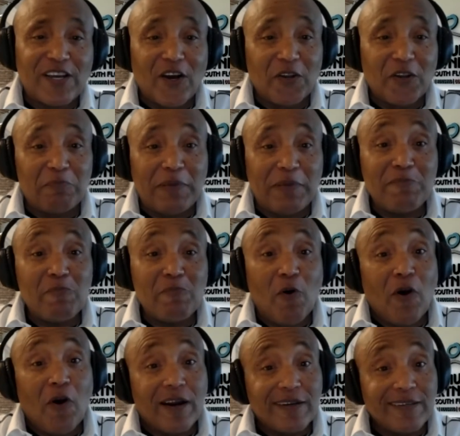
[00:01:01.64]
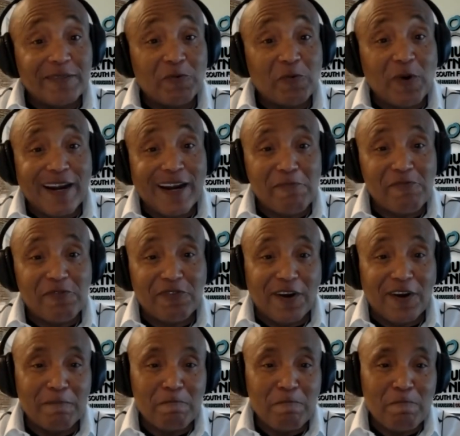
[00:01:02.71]
it, Bmore, where yeah. I'm
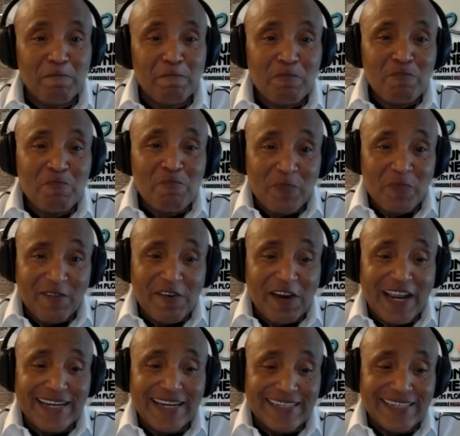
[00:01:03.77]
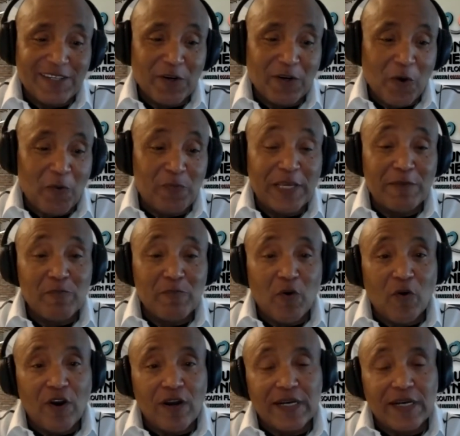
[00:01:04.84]
from, right? Good old
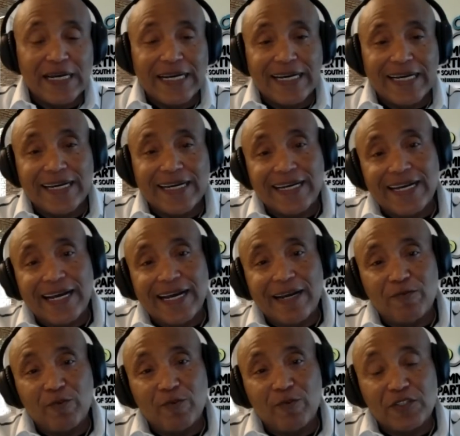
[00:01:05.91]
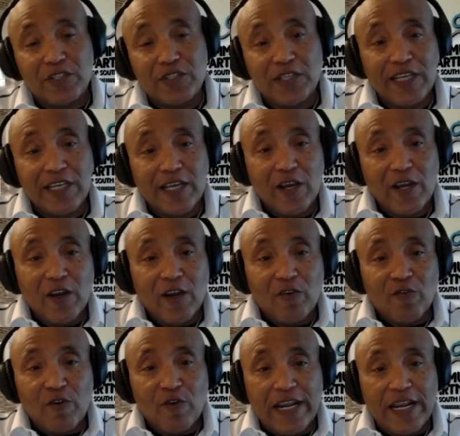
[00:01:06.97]
Bmore. Uh, I was
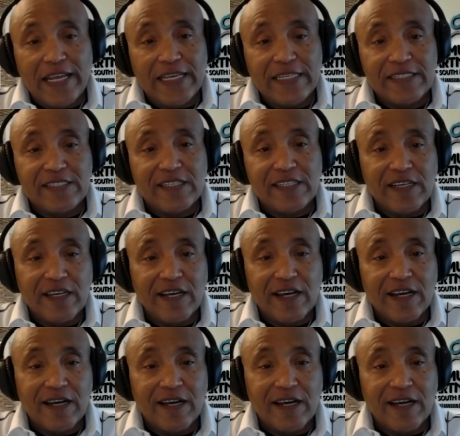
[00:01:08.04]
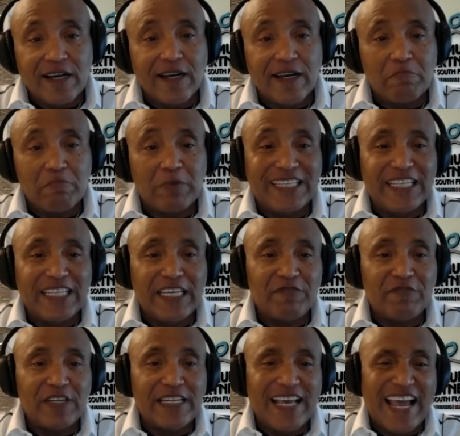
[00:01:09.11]
raised uh,
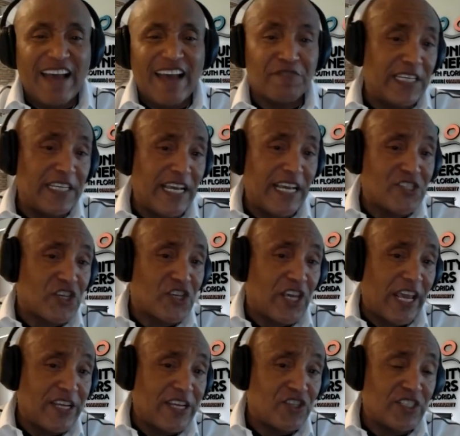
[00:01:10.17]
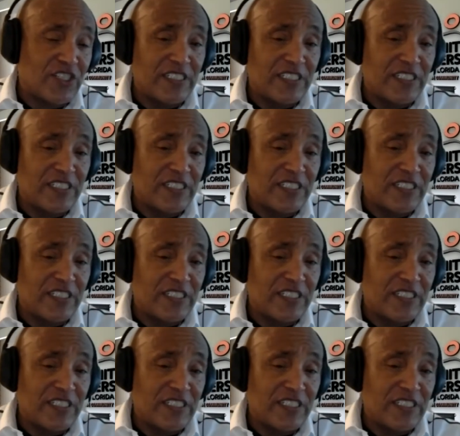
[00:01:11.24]
believing heavily in education,